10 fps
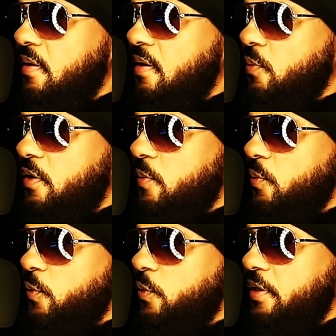And what
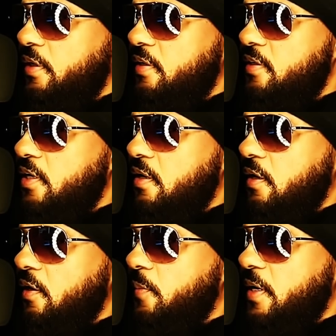I'm really
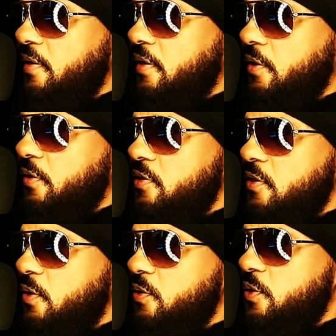talking about here is
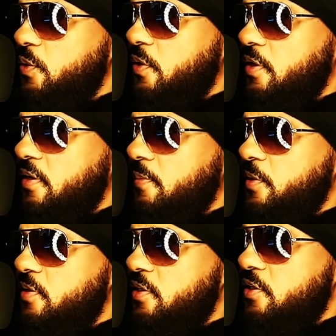those who are in the
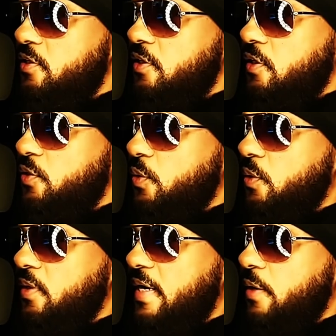positions to
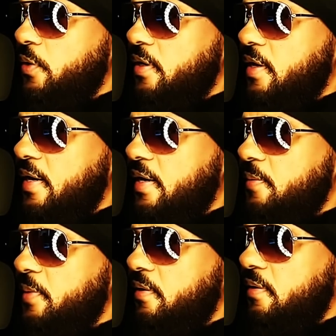control our
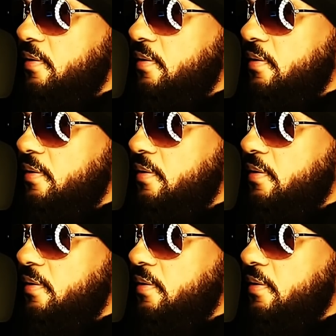economy,